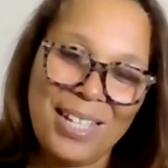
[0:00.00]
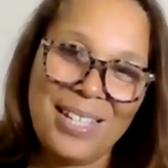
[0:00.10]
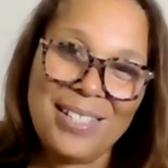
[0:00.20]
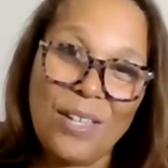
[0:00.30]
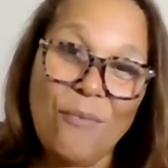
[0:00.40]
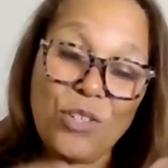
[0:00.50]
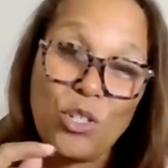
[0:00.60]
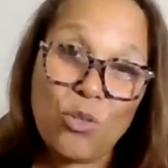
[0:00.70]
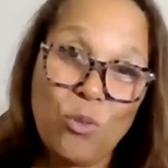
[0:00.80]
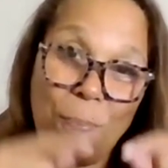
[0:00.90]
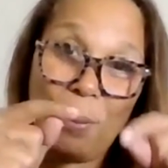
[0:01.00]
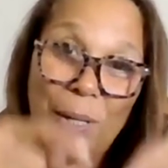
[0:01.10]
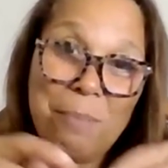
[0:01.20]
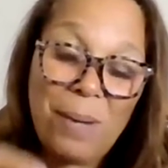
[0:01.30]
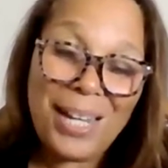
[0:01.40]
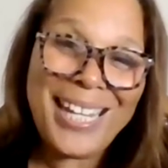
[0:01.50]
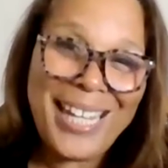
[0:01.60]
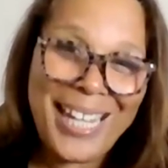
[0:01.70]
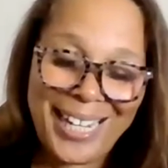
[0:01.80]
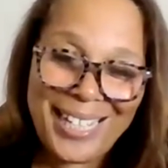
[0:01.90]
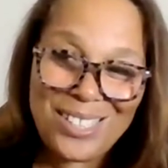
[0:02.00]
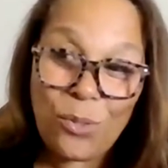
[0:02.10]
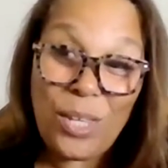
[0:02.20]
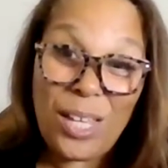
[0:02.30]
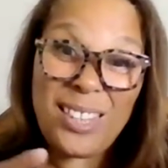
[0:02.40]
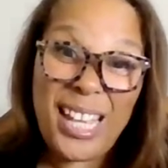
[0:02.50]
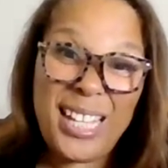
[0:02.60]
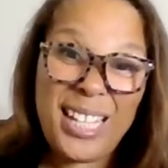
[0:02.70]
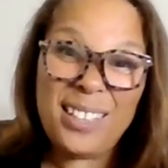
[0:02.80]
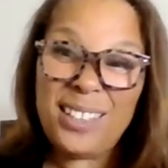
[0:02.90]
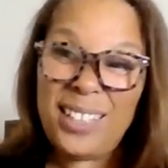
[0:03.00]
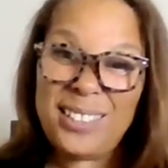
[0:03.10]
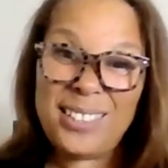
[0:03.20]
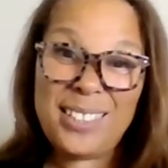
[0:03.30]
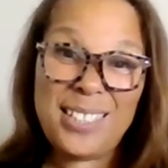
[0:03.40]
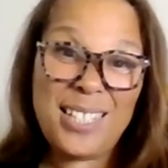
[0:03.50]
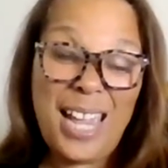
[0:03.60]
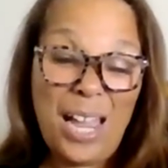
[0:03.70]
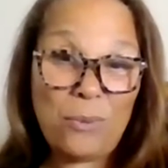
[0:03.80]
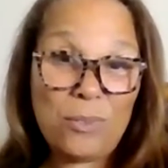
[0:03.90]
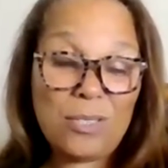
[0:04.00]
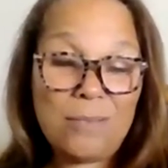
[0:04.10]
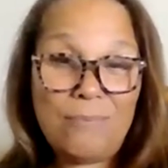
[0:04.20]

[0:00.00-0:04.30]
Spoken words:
is if you put money in it so that they can lend it out.